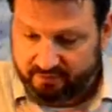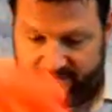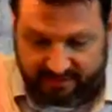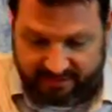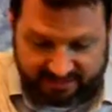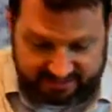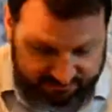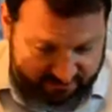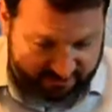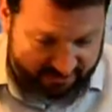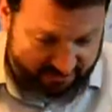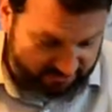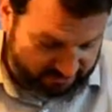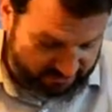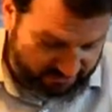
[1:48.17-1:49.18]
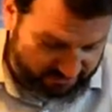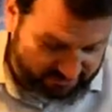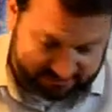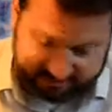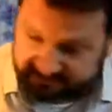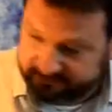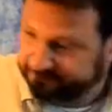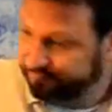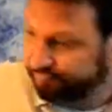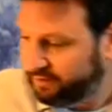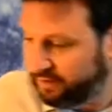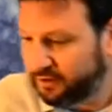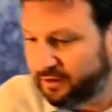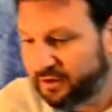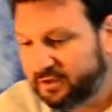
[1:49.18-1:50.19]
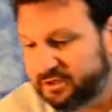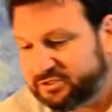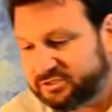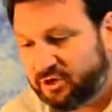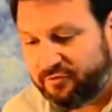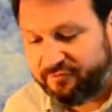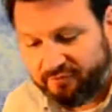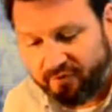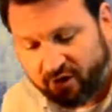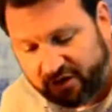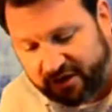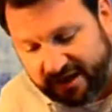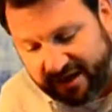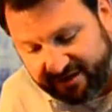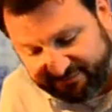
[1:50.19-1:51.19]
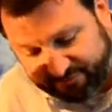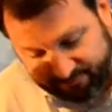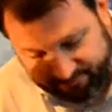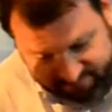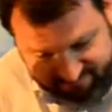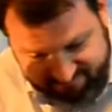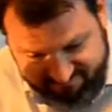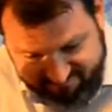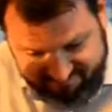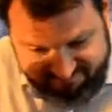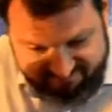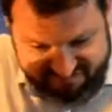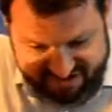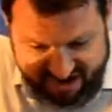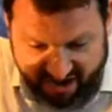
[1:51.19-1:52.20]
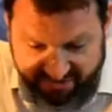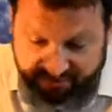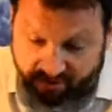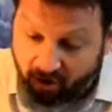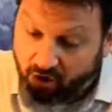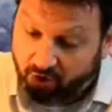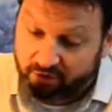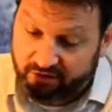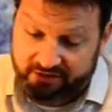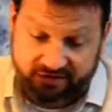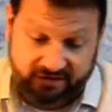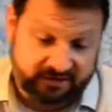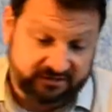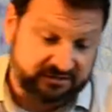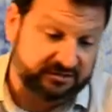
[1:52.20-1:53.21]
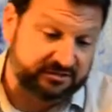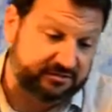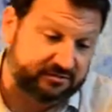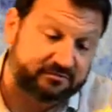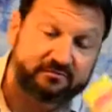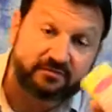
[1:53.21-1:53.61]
That's pretty useless. So far you have nothing. Oh, look at this.